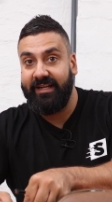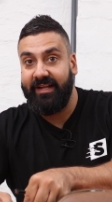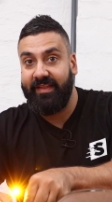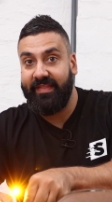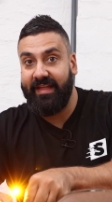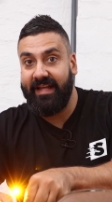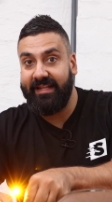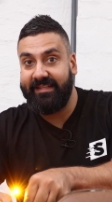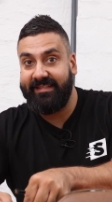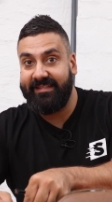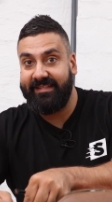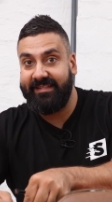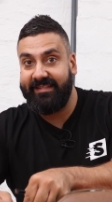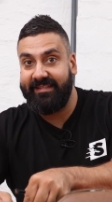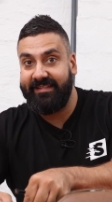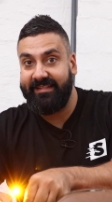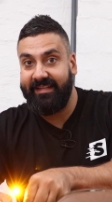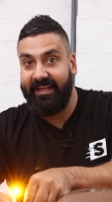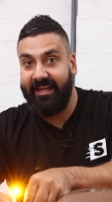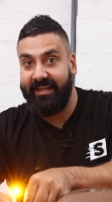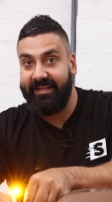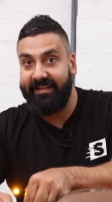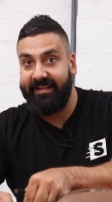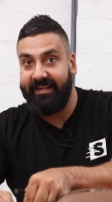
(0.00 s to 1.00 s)
That's
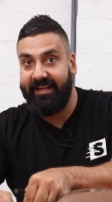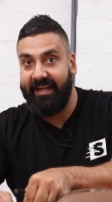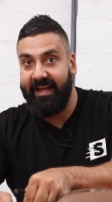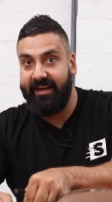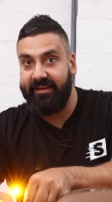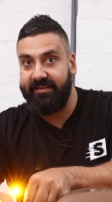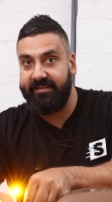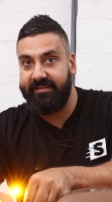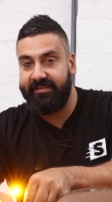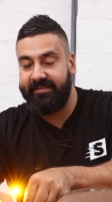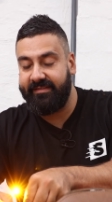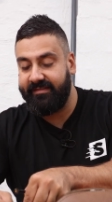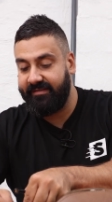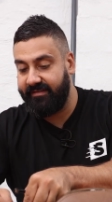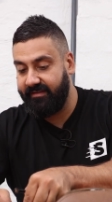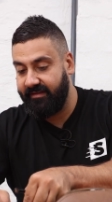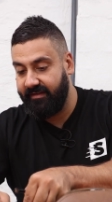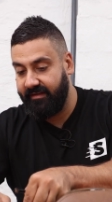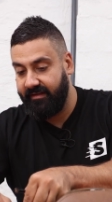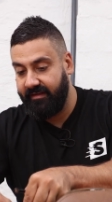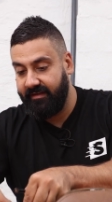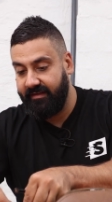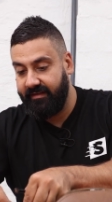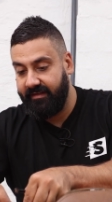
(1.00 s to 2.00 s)
indicators.
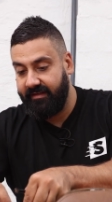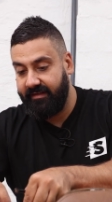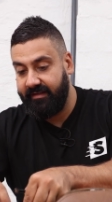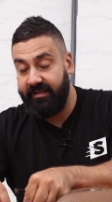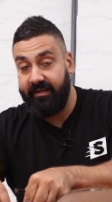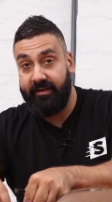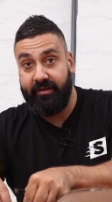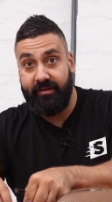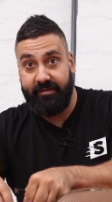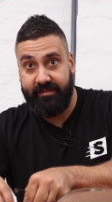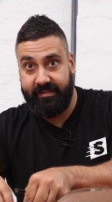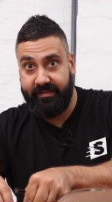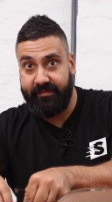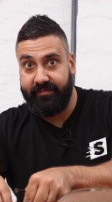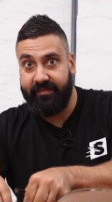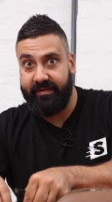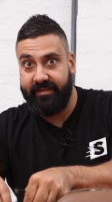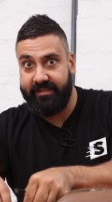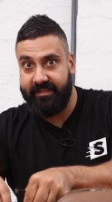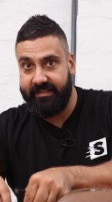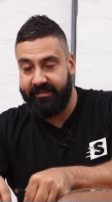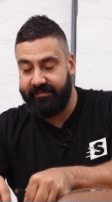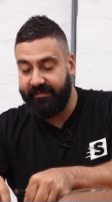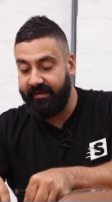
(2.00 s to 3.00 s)
Nikos, if I
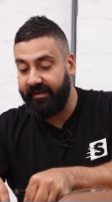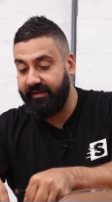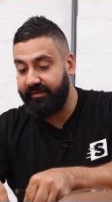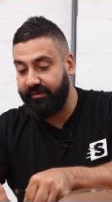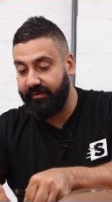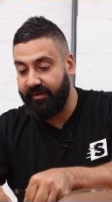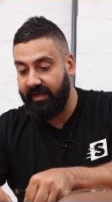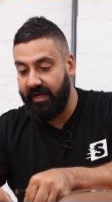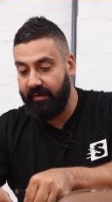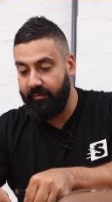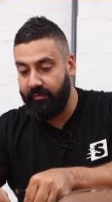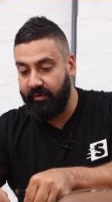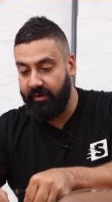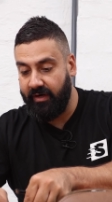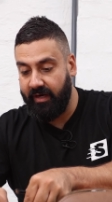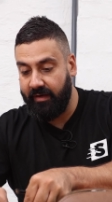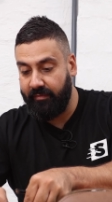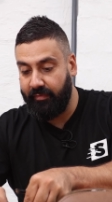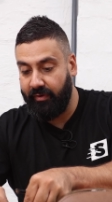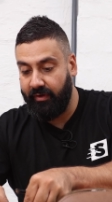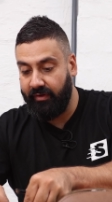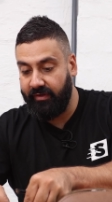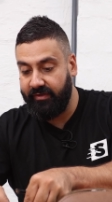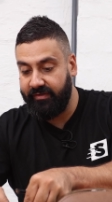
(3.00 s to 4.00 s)
just fucked your camera, I
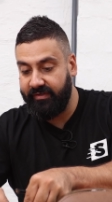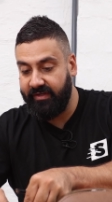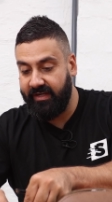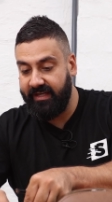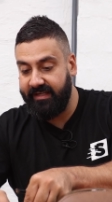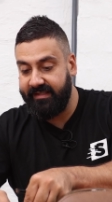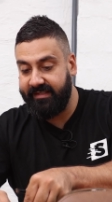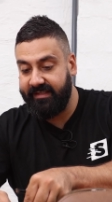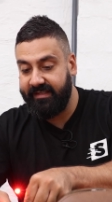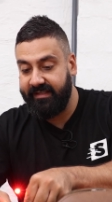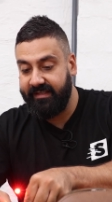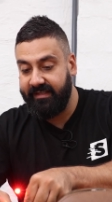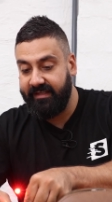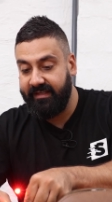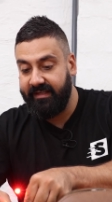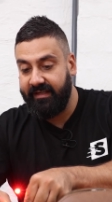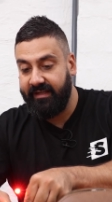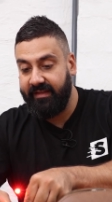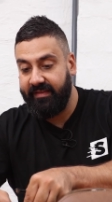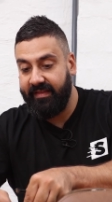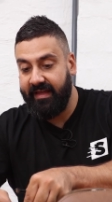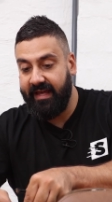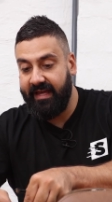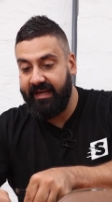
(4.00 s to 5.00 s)
apologize.
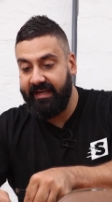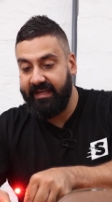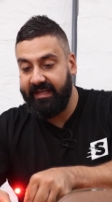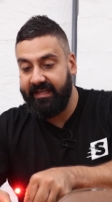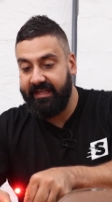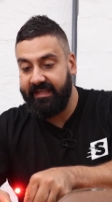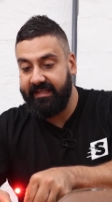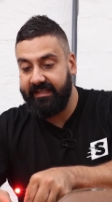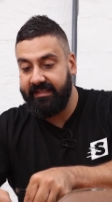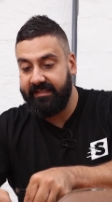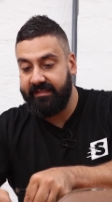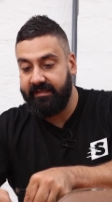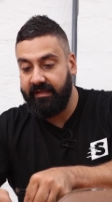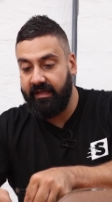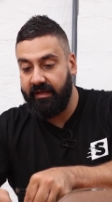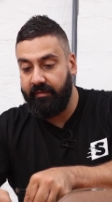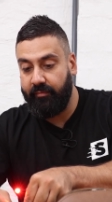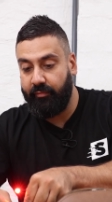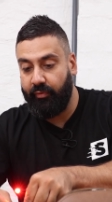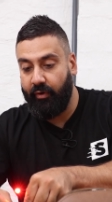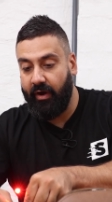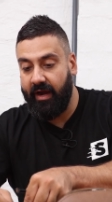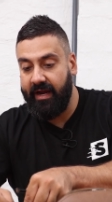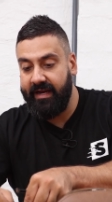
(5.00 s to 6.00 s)
That is
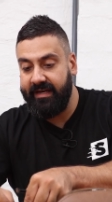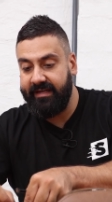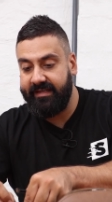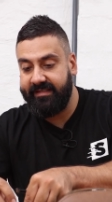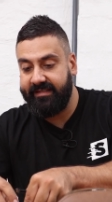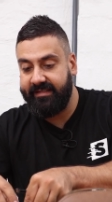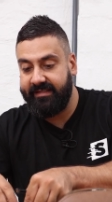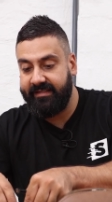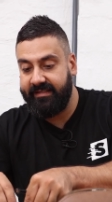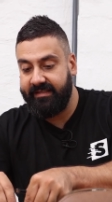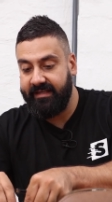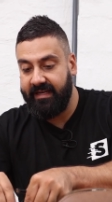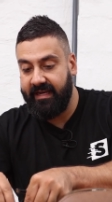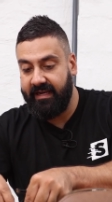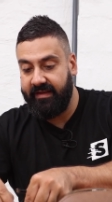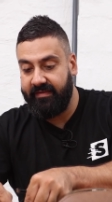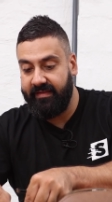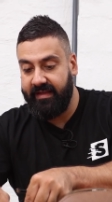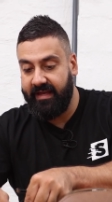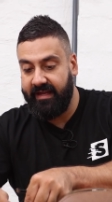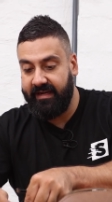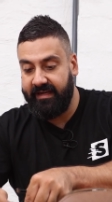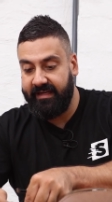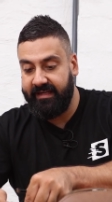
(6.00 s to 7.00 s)
brakes,
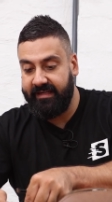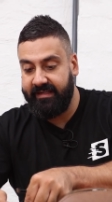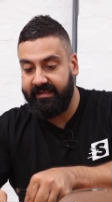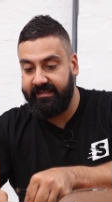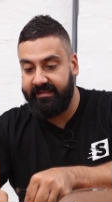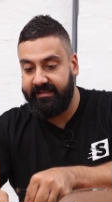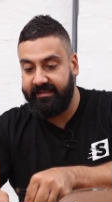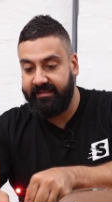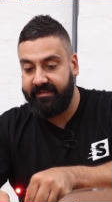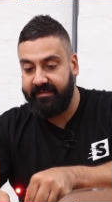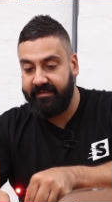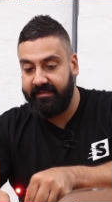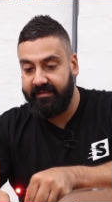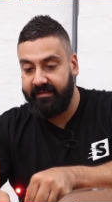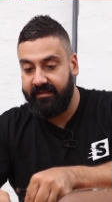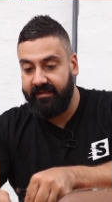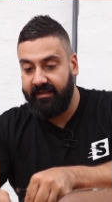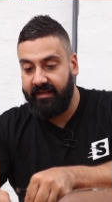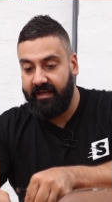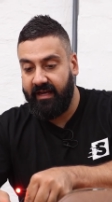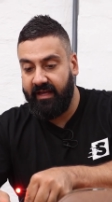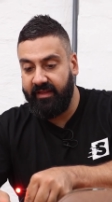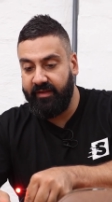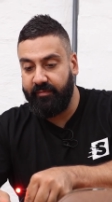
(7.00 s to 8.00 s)
and that is
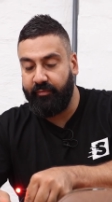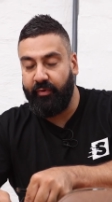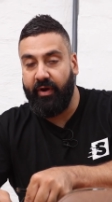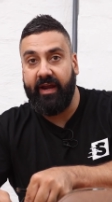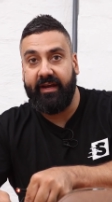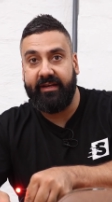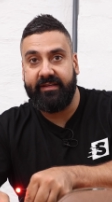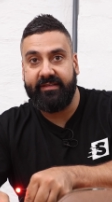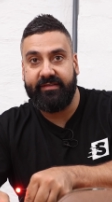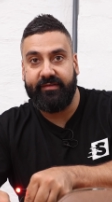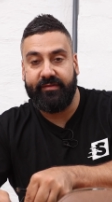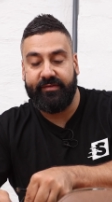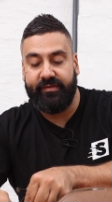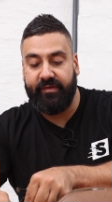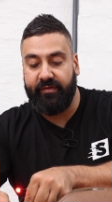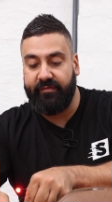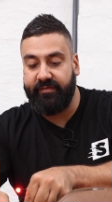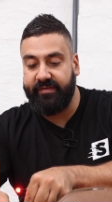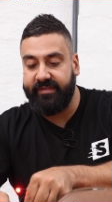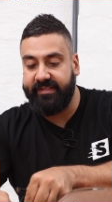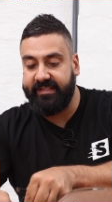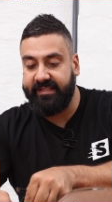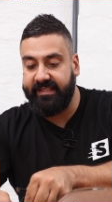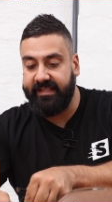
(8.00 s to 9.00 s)
other brakes. So it's
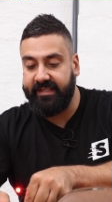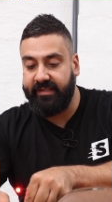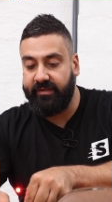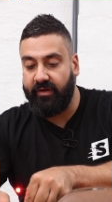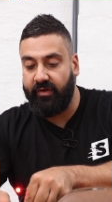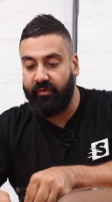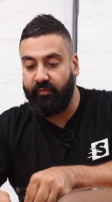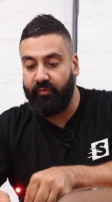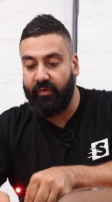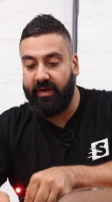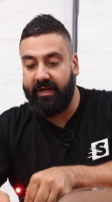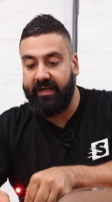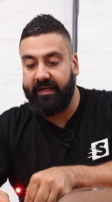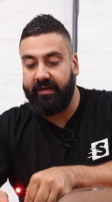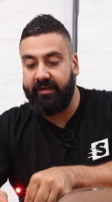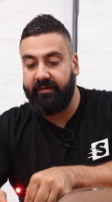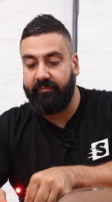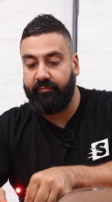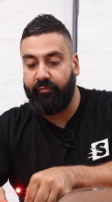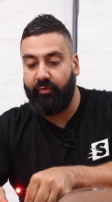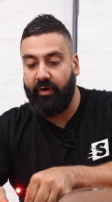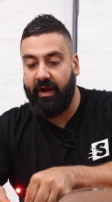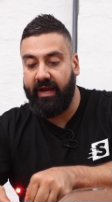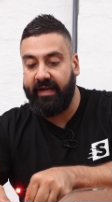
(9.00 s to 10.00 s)
obviously got running
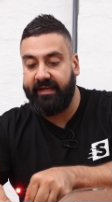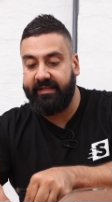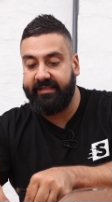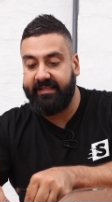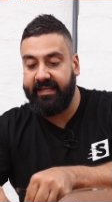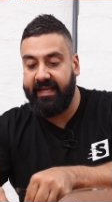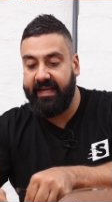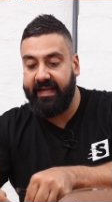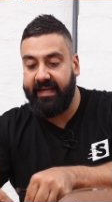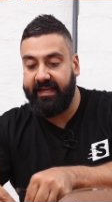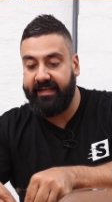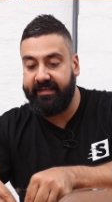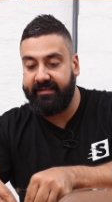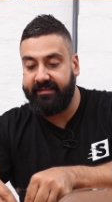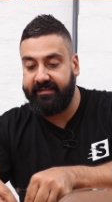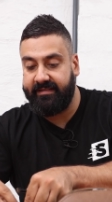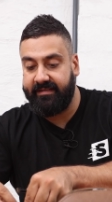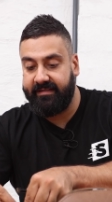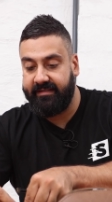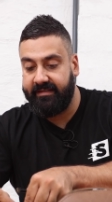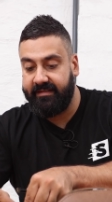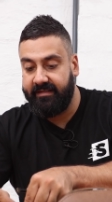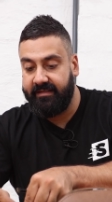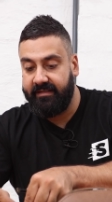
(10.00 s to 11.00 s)
brakes and
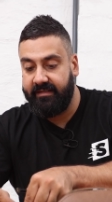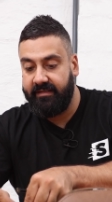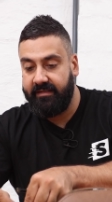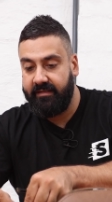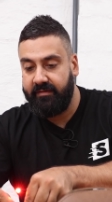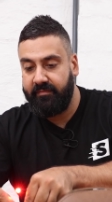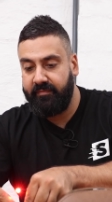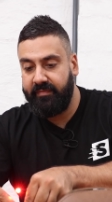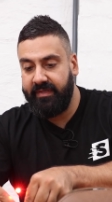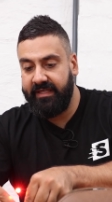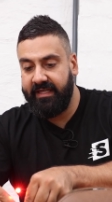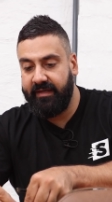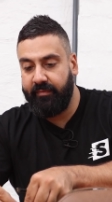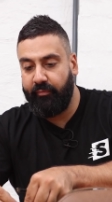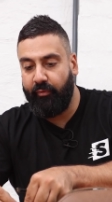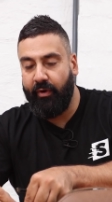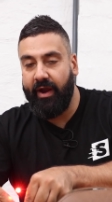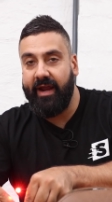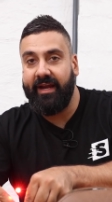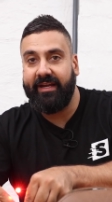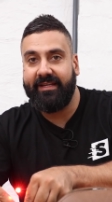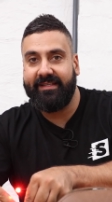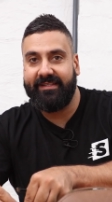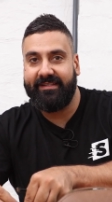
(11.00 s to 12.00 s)
big
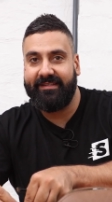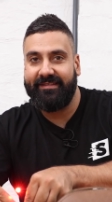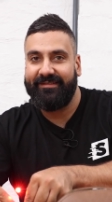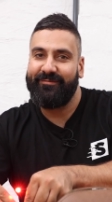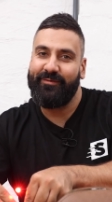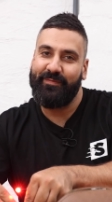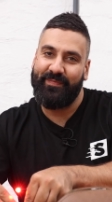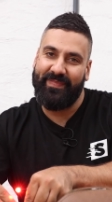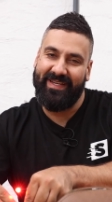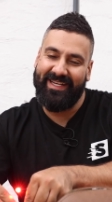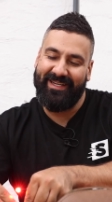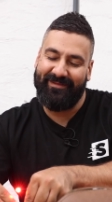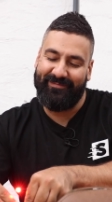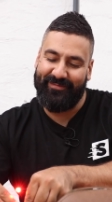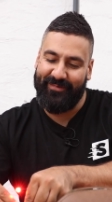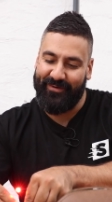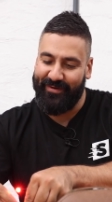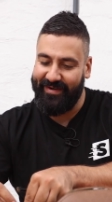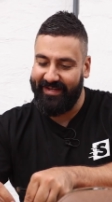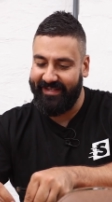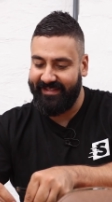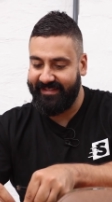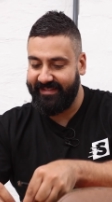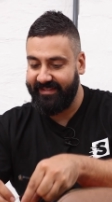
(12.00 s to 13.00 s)
brakes for big
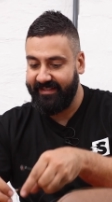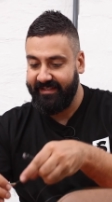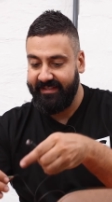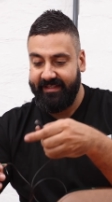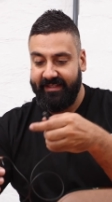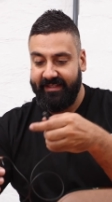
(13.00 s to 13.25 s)
boys.